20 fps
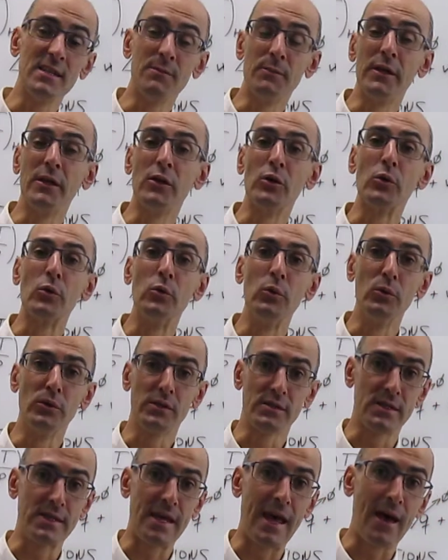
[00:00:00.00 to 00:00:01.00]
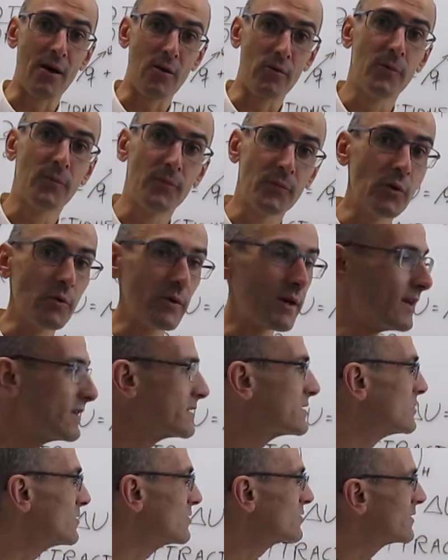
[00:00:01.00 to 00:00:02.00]
being cooled down. Okay,
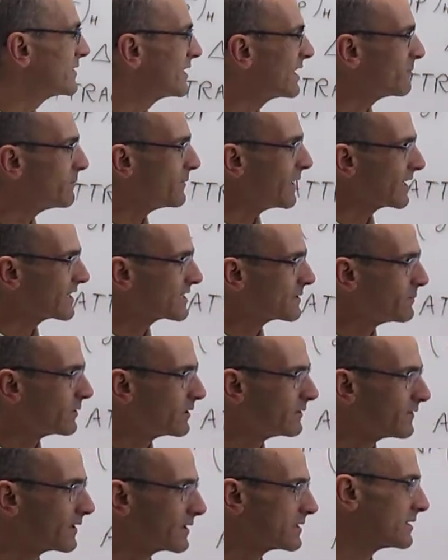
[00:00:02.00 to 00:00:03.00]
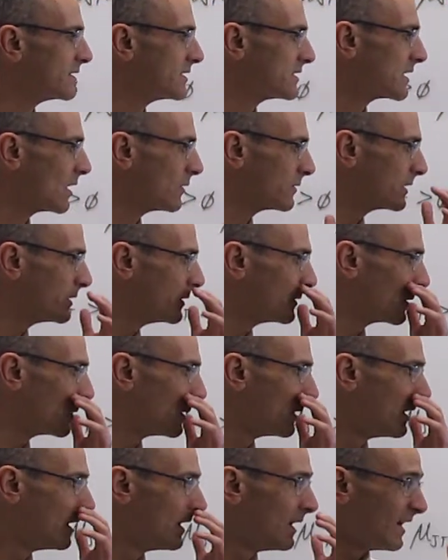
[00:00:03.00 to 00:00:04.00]
so, so that makes perfect sense out here.
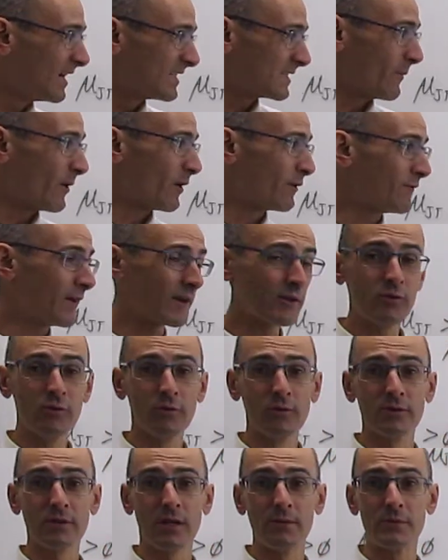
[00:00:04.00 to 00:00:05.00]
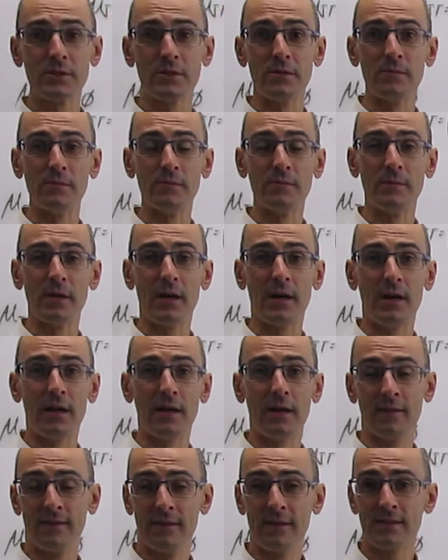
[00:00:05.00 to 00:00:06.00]
As a matter of fact, Joule-Thomson,
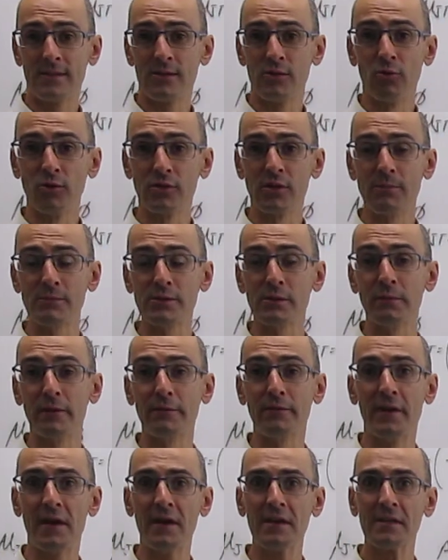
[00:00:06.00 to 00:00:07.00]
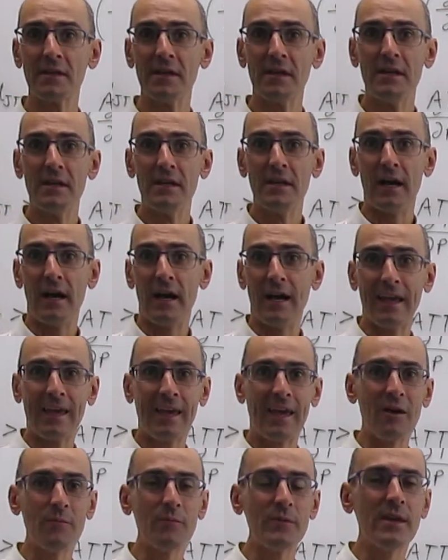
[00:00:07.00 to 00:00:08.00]
uh, this Joule-Thomson effect uh,
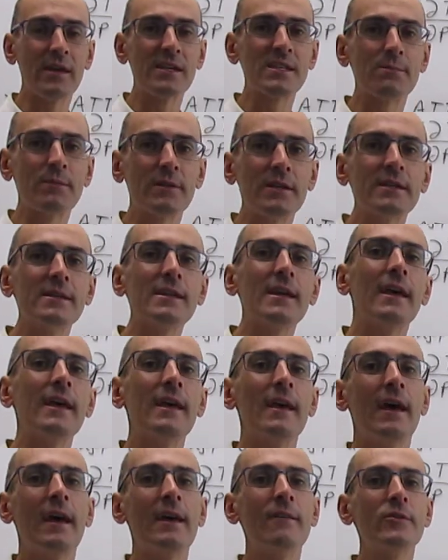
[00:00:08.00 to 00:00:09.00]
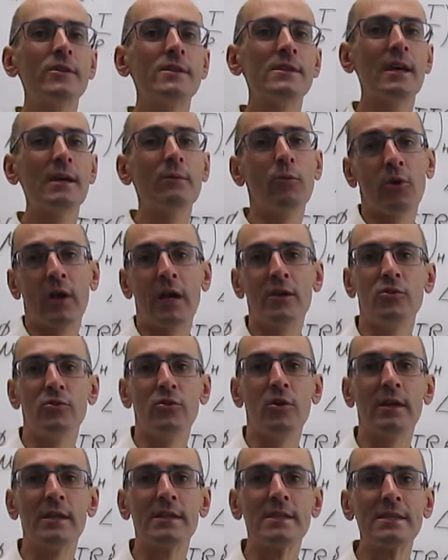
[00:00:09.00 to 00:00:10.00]
can be explained every time, or can you,
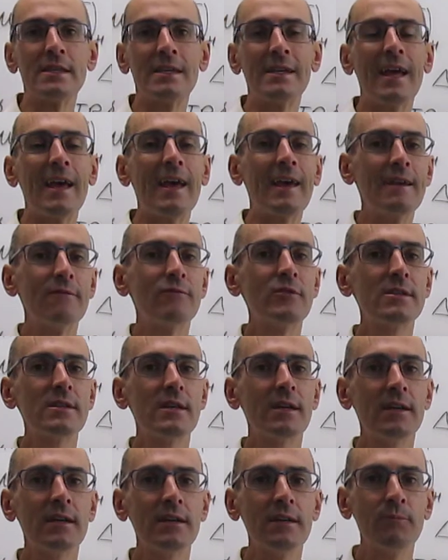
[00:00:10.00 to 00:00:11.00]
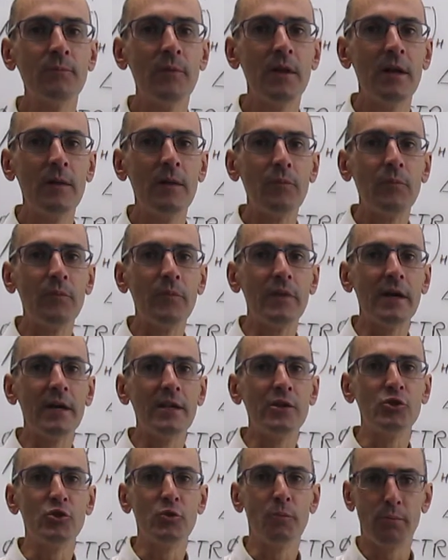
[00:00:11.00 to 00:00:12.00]
you can see it every time
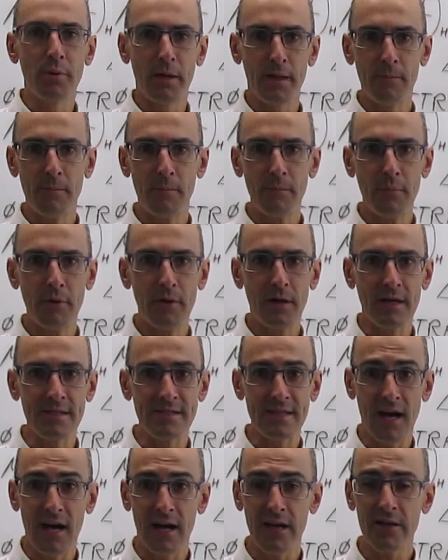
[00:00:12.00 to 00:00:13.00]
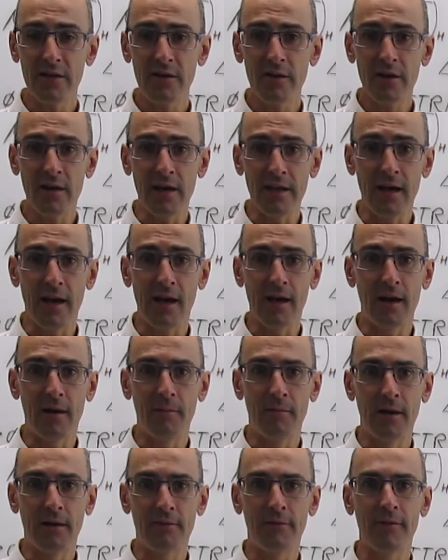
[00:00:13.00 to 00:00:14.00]
that you pump a tire, and a,
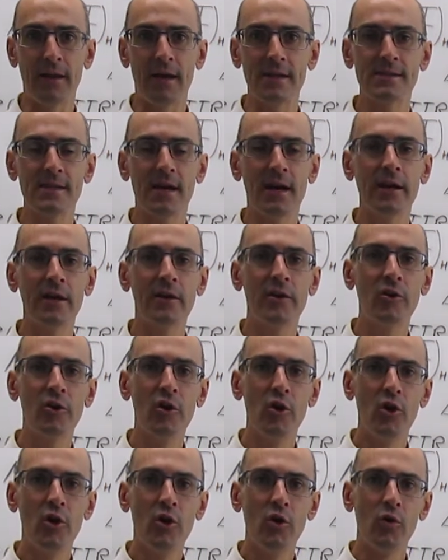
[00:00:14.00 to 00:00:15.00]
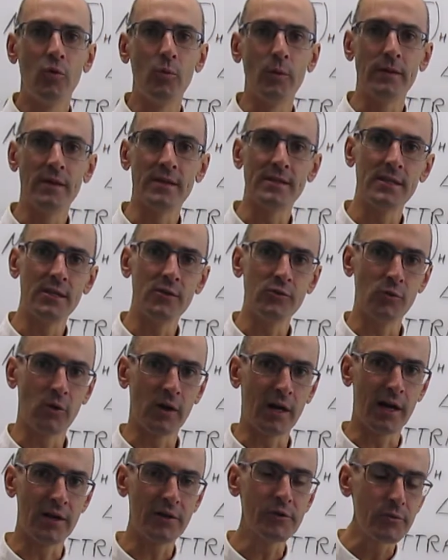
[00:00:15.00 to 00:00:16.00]
a flat tire, with a CO2
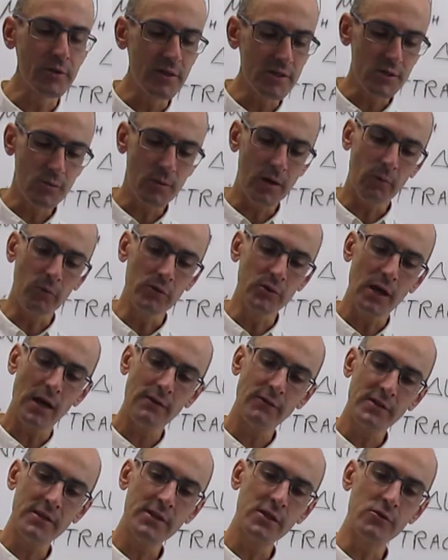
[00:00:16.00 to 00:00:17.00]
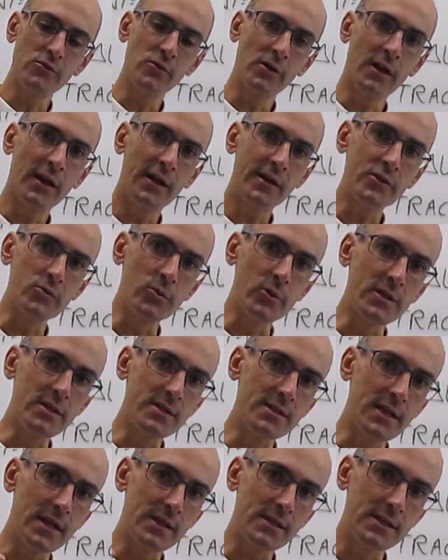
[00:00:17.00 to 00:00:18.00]
cartridge, right? When you have a CO2
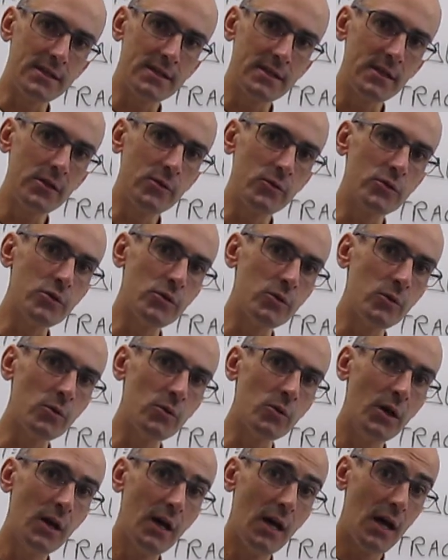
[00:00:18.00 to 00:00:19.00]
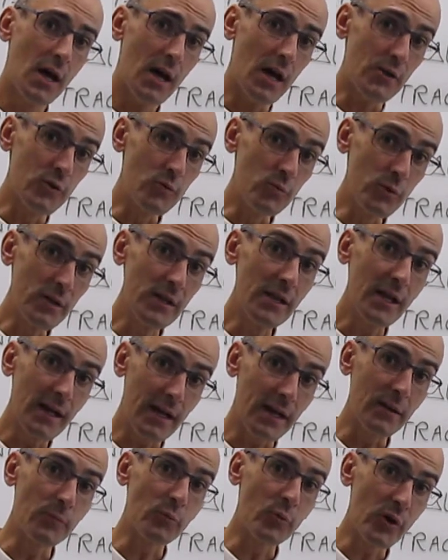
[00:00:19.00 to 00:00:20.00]
cartridge, that's CO2 at really
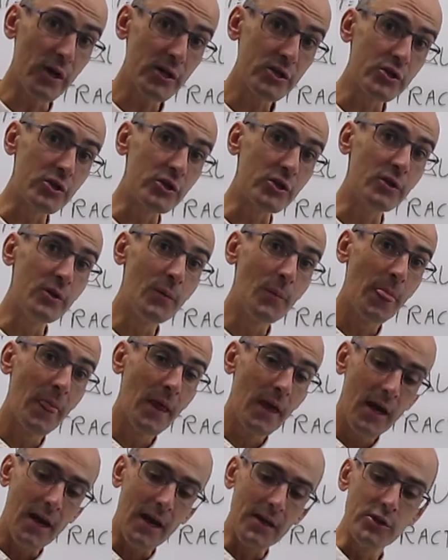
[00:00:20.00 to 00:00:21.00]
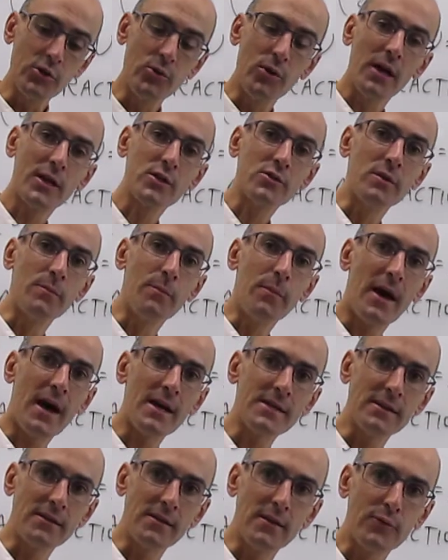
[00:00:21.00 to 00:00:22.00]
high pressure, and you're actually
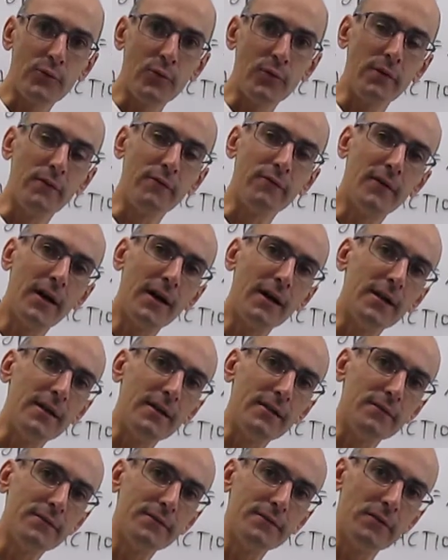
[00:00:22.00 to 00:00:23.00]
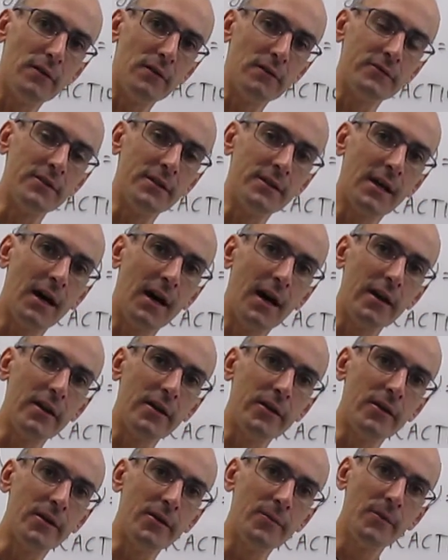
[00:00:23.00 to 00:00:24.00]
passing it through the valve of the
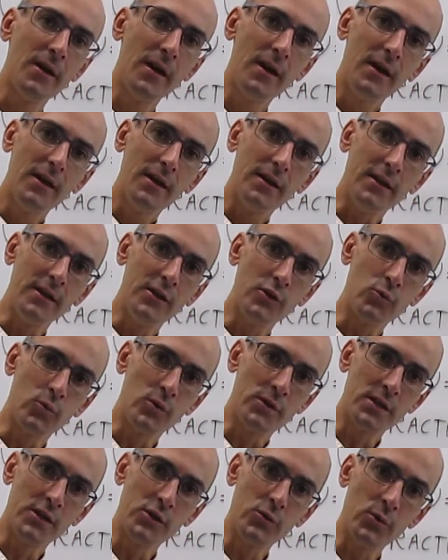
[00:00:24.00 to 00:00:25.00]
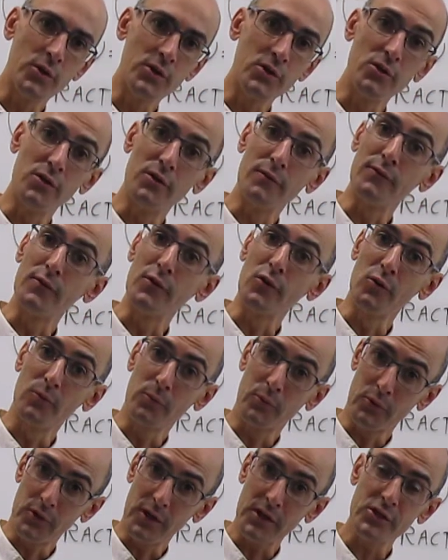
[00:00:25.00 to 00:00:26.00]
tire into a situation of low
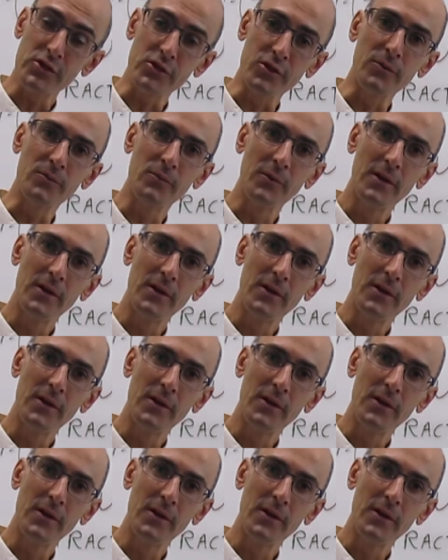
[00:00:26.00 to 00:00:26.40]
pressure,